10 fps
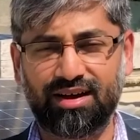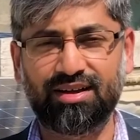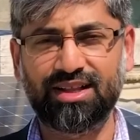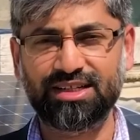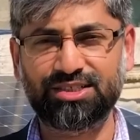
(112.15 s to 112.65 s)

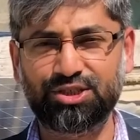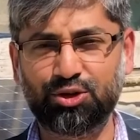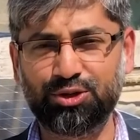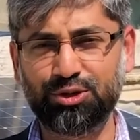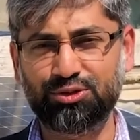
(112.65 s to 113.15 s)
Let's
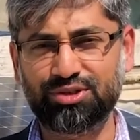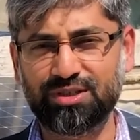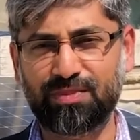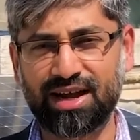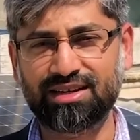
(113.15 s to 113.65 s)
show you the
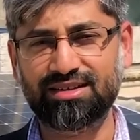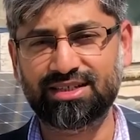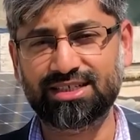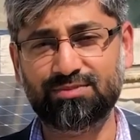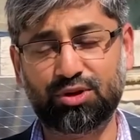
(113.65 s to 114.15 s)
pilot
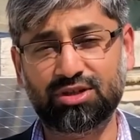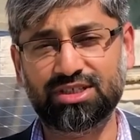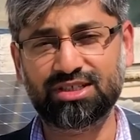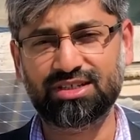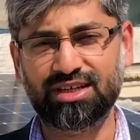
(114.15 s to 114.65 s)
test
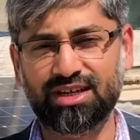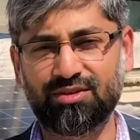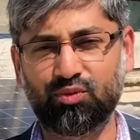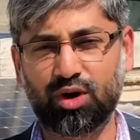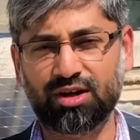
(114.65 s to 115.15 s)
project
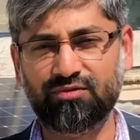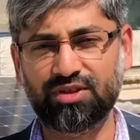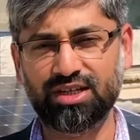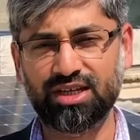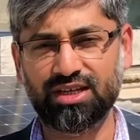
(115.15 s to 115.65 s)
in one of
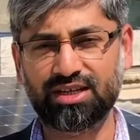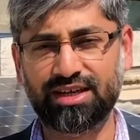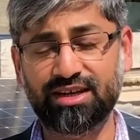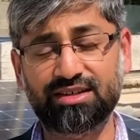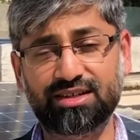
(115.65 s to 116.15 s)
the
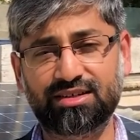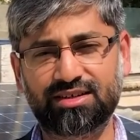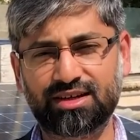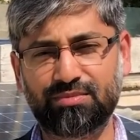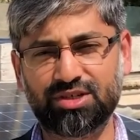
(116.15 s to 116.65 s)
caretaker
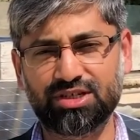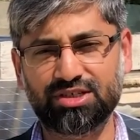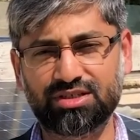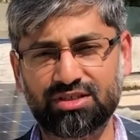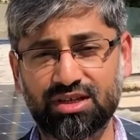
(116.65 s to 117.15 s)

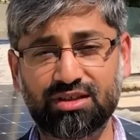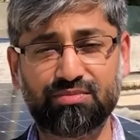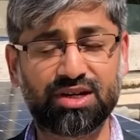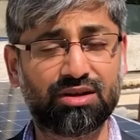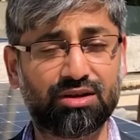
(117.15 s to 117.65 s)
accommodation in the
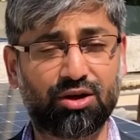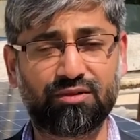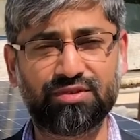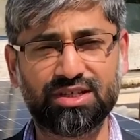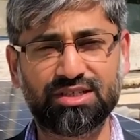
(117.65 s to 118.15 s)
middle
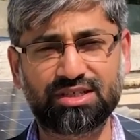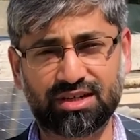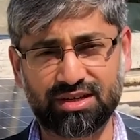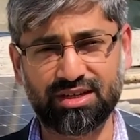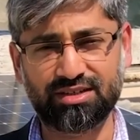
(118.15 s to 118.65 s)
of the
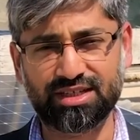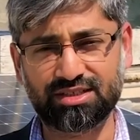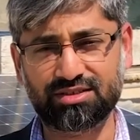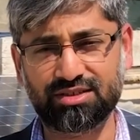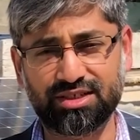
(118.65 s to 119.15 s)
Shakhir
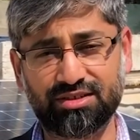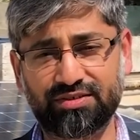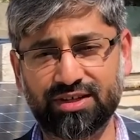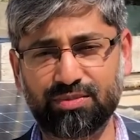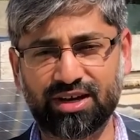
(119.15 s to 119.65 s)
desert here
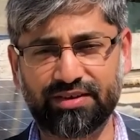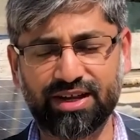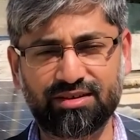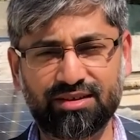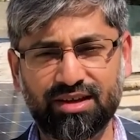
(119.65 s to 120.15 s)
in
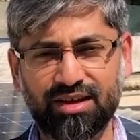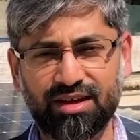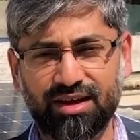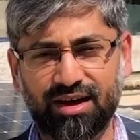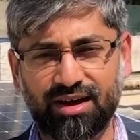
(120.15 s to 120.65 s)
Bahrain.
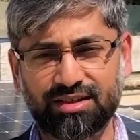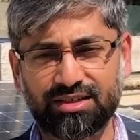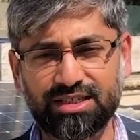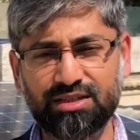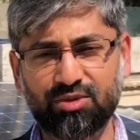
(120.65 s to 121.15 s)
The
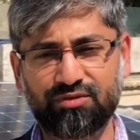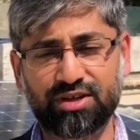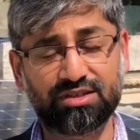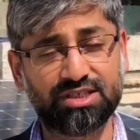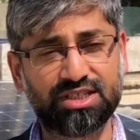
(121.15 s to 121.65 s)
team of
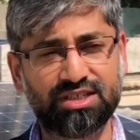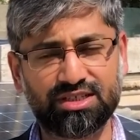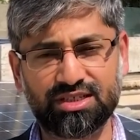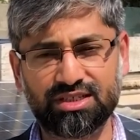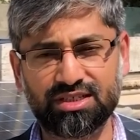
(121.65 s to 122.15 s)
energy
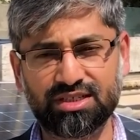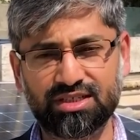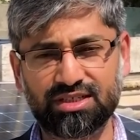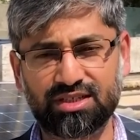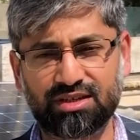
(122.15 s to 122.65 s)
engineers